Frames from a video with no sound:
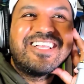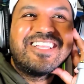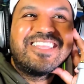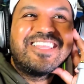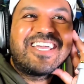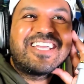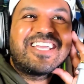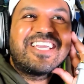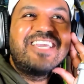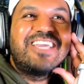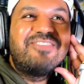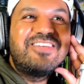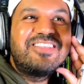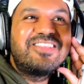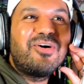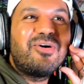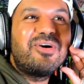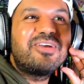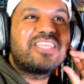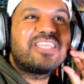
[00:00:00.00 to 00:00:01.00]
like,
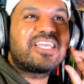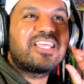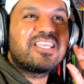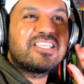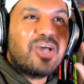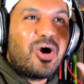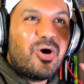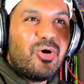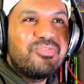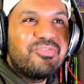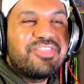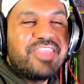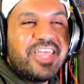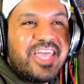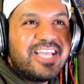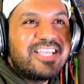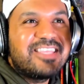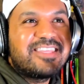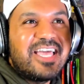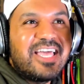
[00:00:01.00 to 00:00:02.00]
even though it's like its own
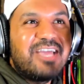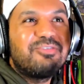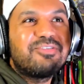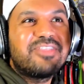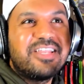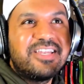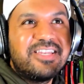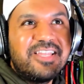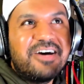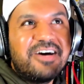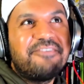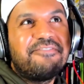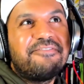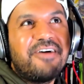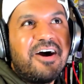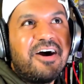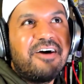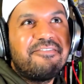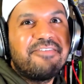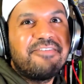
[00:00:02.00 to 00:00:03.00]
thing, it was enough
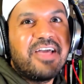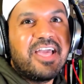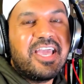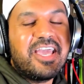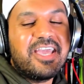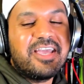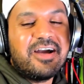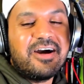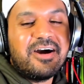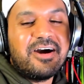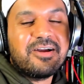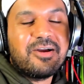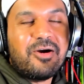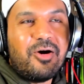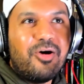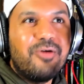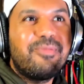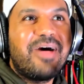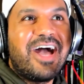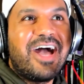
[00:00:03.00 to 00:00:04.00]
of a
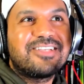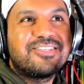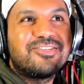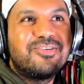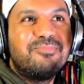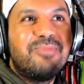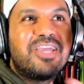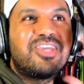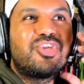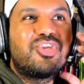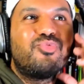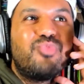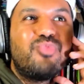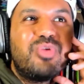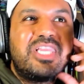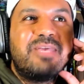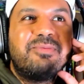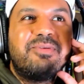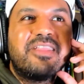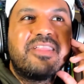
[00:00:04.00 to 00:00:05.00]
callback to make
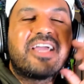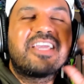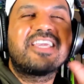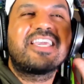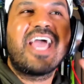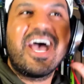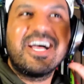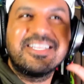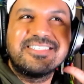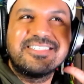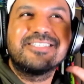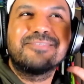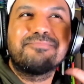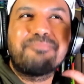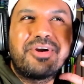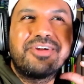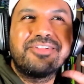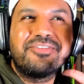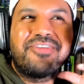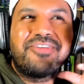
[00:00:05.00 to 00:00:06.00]
really be like, I think the true
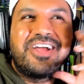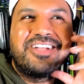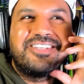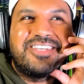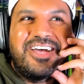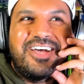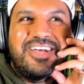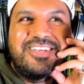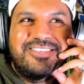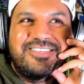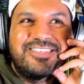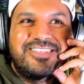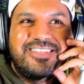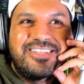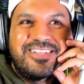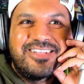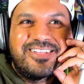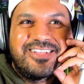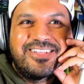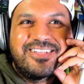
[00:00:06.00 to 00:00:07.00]
fans will see through that and
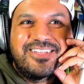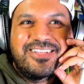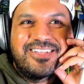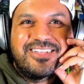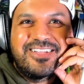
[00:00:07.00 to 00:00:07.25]
be like, yeah,